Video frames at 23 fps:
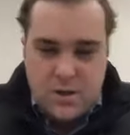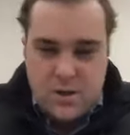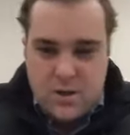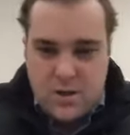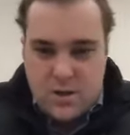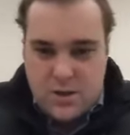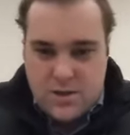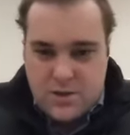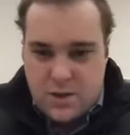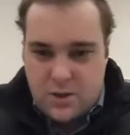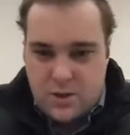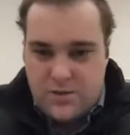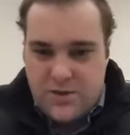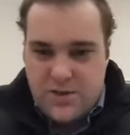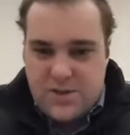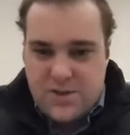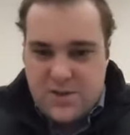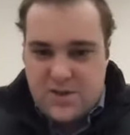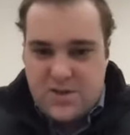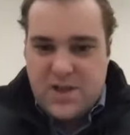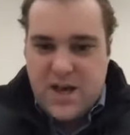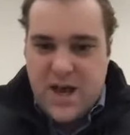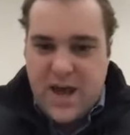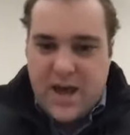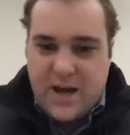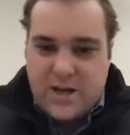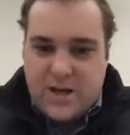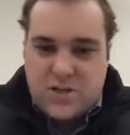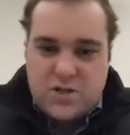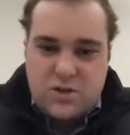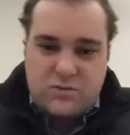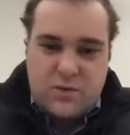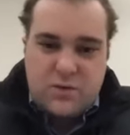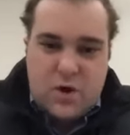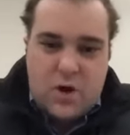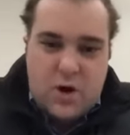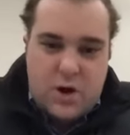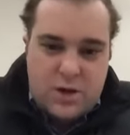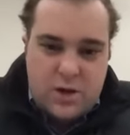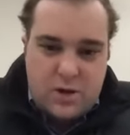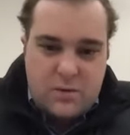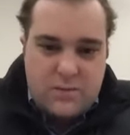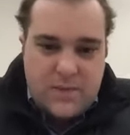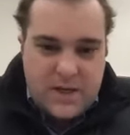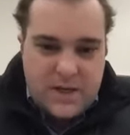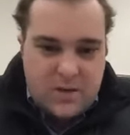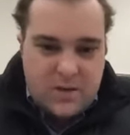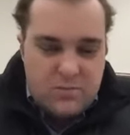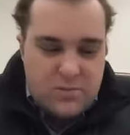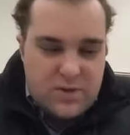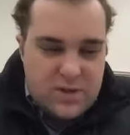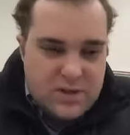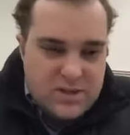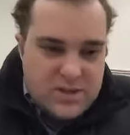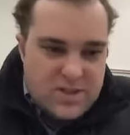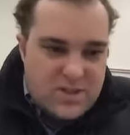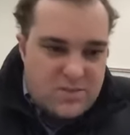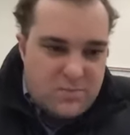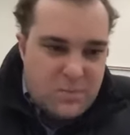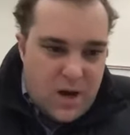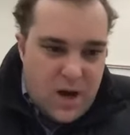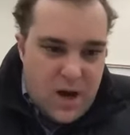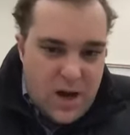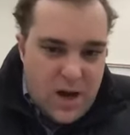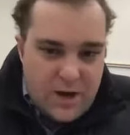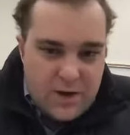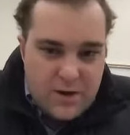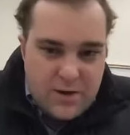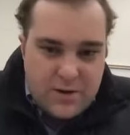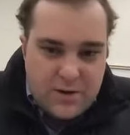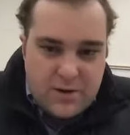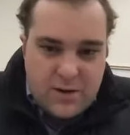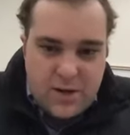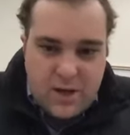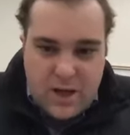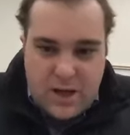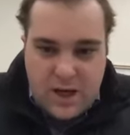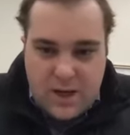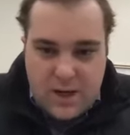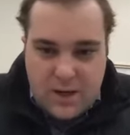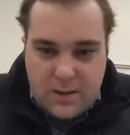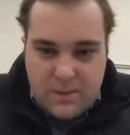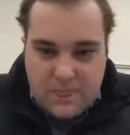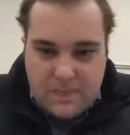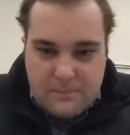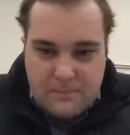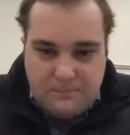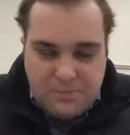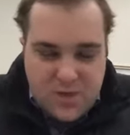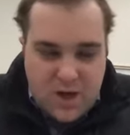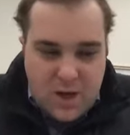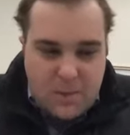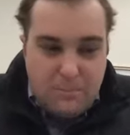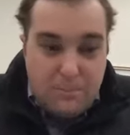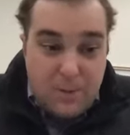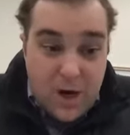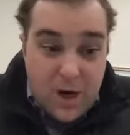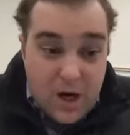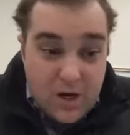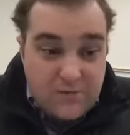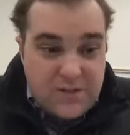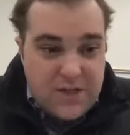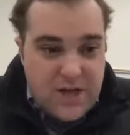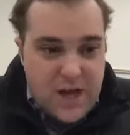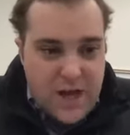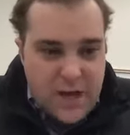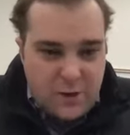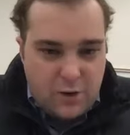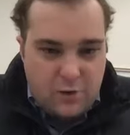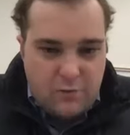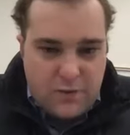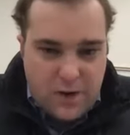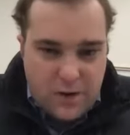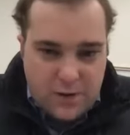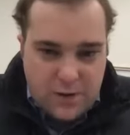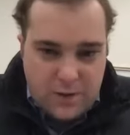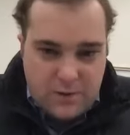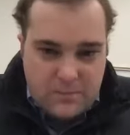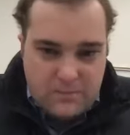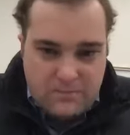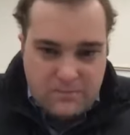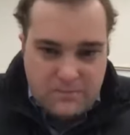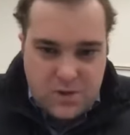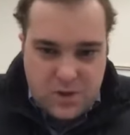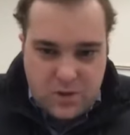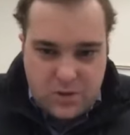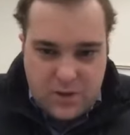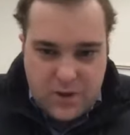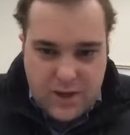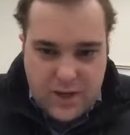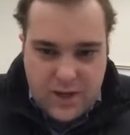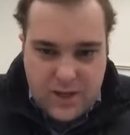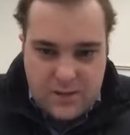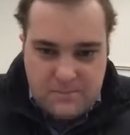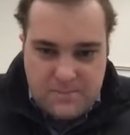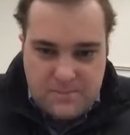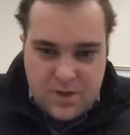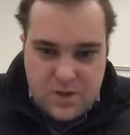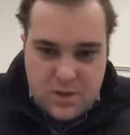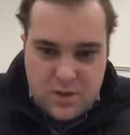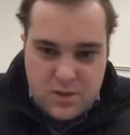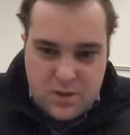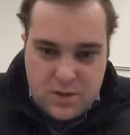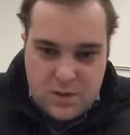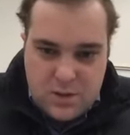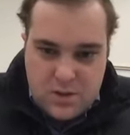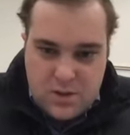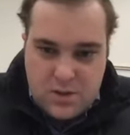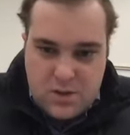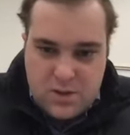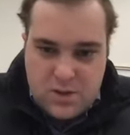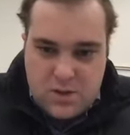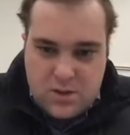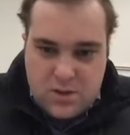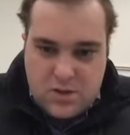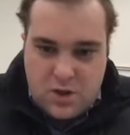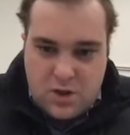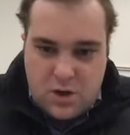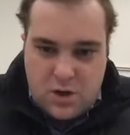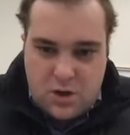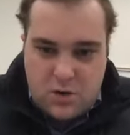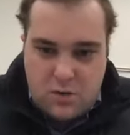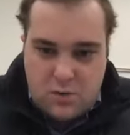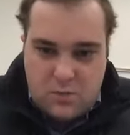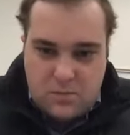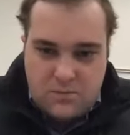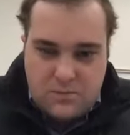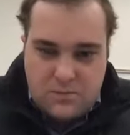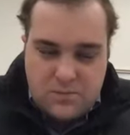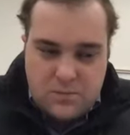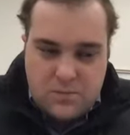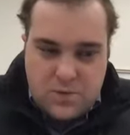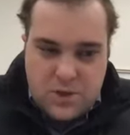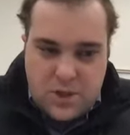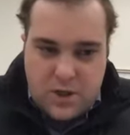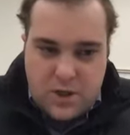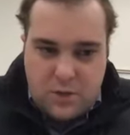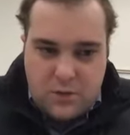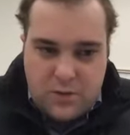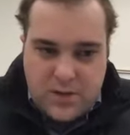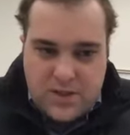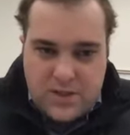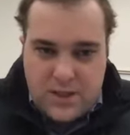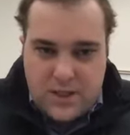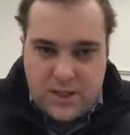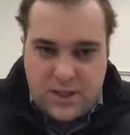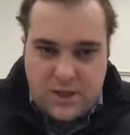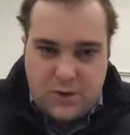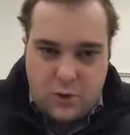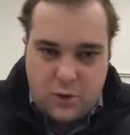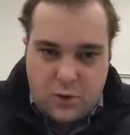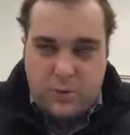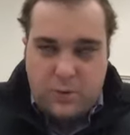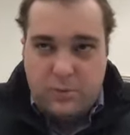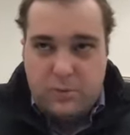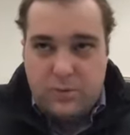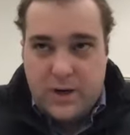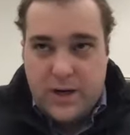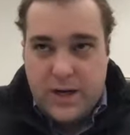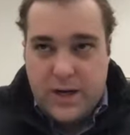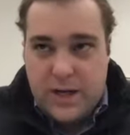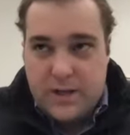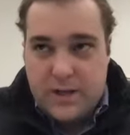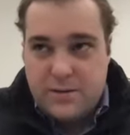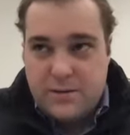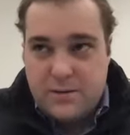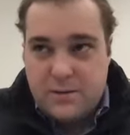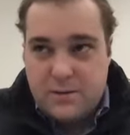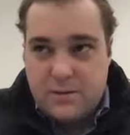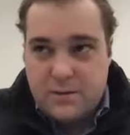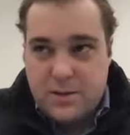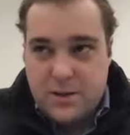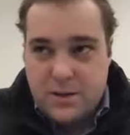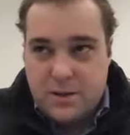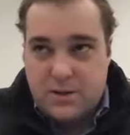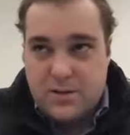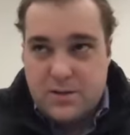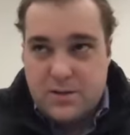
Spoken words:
So this is the extra volume that can be inspired above tidal volume, okay? So, you know, we take a normal breath and then all of a